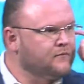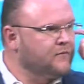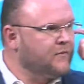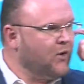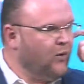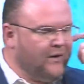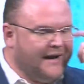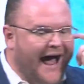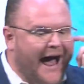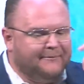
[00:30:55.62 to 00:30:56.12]

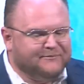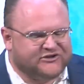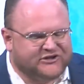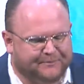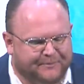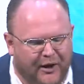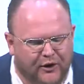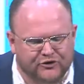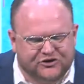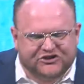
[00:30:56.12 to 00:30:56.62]
Well, I'm
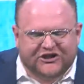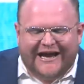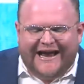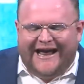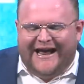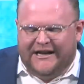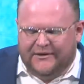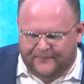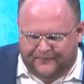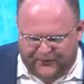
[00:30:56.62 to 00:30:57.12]
supposed to
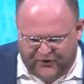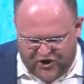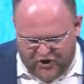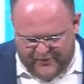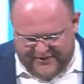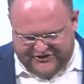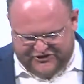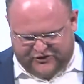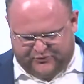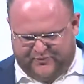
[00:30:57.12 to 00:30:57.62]

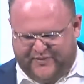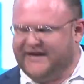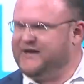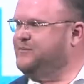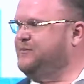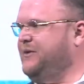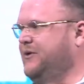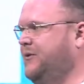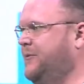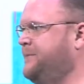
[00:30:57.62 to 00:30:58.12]
influence
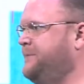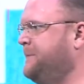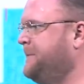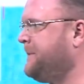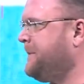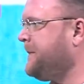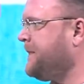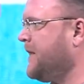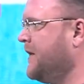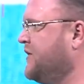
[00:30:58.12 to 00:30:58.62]
people.
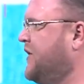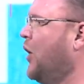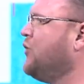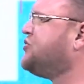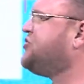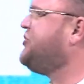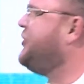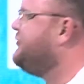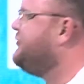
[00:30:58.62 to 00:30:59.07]
Don't you